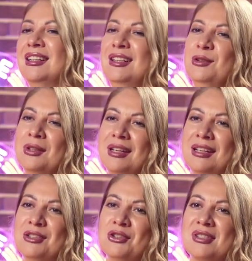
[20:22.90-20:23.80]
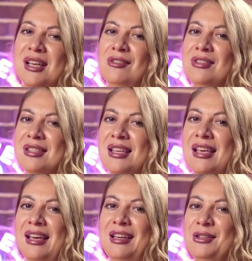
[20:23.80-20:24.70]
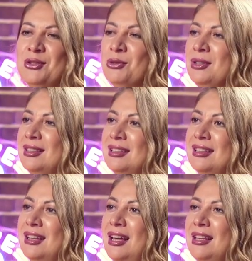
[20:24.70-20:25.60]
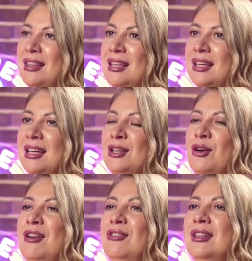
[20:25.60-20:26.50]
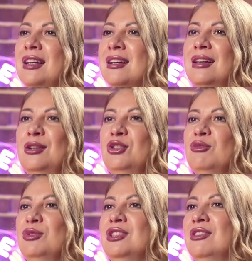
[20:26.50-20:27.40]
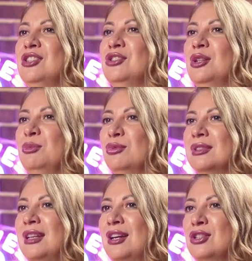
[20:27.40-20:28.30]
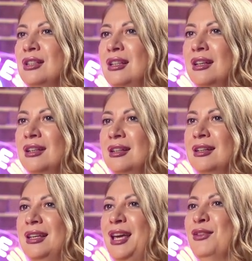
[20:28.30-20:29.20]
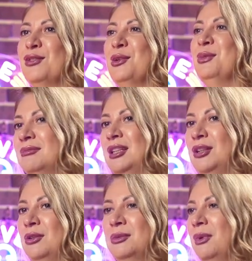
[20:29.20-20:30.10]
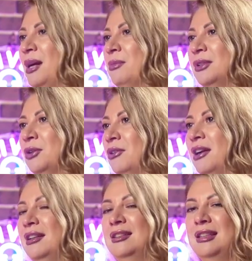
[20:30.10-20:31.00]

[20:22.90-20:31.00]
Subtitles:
Looking at yourself and saying, I can do it. And I think, I feel like a lot of motivational books that actually came from, Bible, Quran.